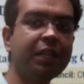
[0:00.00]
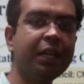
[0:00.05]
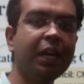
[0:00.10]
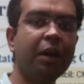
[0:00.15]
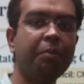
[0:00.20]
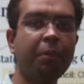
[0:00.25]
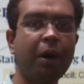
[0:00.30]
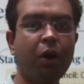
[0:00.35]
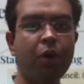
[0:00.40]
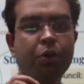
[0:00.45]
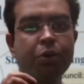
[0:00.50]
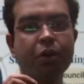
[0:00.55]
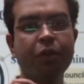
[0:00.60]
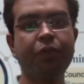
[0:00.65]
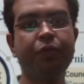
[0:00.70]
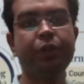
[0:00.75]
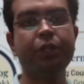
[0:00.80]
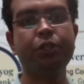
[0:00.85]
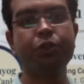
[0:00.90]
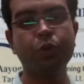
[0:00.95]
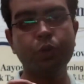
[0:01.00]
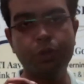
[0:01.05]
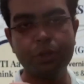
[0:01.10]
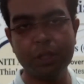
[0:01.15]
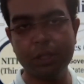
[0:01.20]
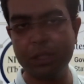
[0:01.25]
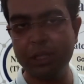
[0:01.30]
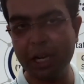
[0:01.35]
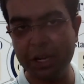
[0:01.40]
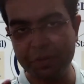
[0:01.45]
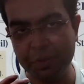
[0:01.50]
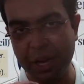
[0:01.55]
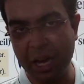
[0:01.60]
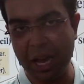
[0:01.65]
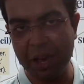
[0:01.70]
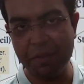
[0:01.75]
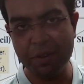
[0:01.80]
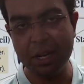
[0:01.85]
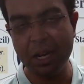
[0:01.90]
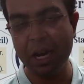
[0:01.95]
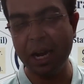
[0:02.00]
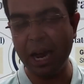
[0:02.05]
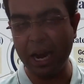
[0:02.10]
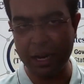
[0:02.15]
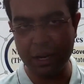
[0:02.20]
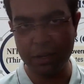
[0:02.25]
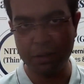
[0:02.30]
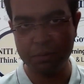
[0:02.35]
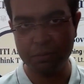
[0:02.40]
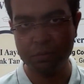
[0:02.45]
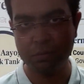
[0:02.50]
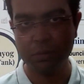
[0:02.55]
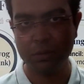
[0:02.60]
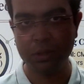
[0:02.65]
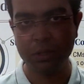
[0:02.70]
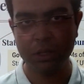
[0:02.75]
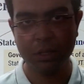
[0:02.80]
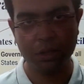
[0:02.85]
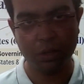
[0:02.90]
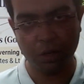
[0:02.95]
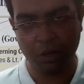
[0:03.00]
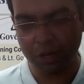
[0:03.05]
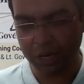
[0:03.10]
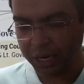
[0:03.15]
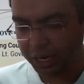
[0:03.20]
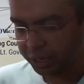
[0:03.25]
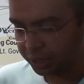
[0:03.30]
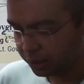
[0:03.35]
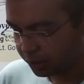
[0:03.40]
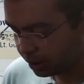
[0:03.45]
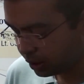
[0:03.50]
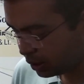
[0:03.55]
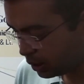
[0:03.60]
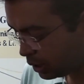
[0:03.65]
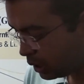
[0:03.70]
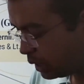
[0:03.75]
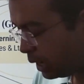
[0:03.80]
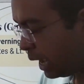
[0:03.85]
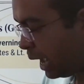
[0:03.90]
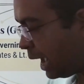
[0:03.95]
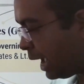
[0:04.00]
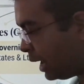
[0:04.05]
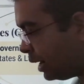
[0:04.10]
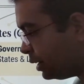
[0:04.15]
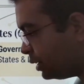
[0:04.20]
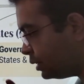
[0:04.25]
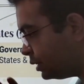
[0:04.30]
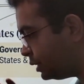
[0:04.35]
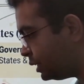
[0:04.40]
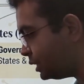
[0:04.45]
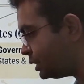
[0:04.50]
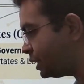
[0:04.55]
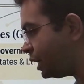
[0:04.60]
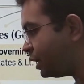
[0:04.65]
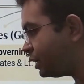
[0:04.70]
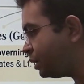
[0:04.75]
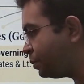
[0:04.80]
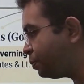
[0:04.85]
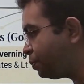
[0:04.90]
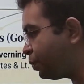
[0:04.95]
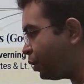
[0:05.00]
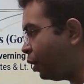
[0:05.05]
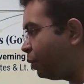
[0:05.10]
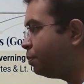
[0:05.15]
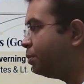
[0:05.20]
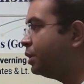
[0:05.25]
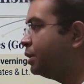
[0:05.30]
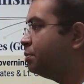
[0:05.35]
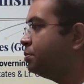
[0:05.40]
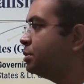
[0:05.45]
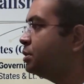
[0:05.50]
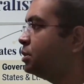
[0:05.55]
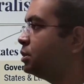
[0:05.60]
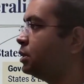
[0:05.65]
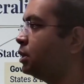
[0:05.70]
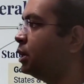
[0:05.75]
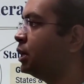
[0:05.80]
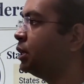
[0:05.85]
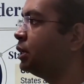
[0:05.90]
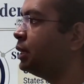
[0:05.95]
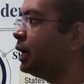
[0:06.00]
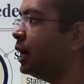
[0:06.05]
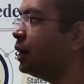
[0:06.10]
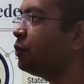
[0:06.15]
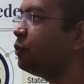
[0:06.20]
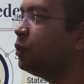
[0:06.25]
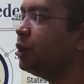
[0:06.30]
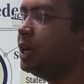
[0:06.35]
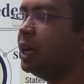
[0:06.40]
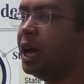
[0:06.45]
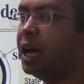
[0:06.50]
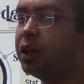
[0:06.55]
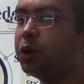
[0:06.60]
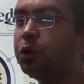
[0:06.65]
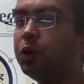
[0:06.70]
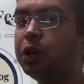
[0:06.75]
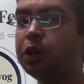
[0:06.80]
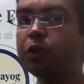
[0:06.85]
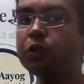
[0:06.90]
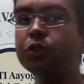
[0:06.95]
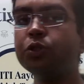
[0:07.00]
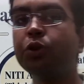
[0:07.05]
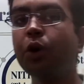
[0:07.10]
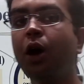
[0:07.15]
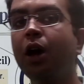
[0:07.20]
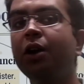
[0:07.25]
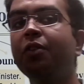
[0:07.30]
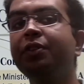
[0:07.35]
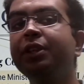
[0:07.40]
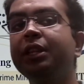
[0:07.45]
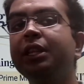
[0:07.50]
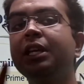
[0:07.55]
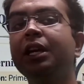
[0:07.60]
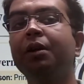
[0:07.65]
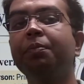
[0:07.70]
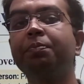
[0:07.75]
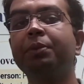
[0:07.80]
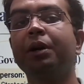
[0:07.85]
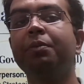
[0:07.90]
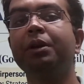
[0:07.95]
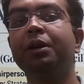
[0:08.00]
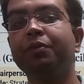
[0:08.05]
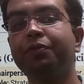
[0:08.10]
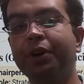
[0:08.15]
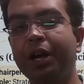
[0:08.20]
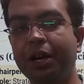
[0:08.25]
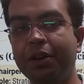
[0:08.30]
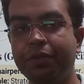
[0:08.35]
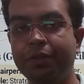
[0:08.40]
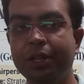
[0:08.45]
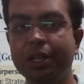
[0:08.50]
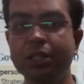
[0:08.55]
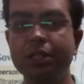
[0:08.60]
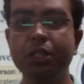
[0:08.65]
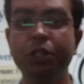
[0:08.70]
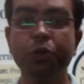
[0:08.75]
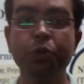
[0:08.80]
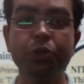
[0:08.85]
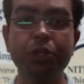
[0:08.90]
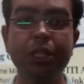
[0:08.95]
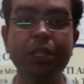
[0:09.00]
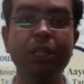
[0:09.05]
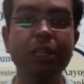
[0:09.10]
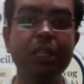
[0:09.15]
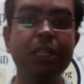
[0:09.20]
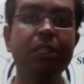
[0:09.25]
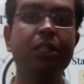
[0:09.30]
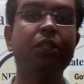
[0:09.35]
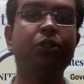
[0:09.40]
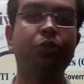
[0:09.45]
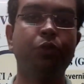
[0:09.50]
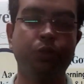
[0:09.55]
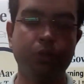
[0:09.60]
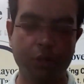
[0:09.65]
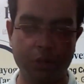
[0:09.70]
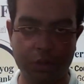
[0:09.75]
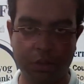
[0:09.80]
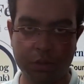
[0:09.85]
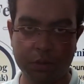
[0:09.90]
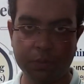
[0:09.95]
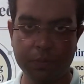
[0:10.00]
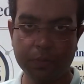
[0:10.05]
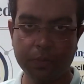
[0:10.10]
the amount of resources that we have in our hand, all right, and these are the problems that we are going to solve in the upcoming 5 years using these resources.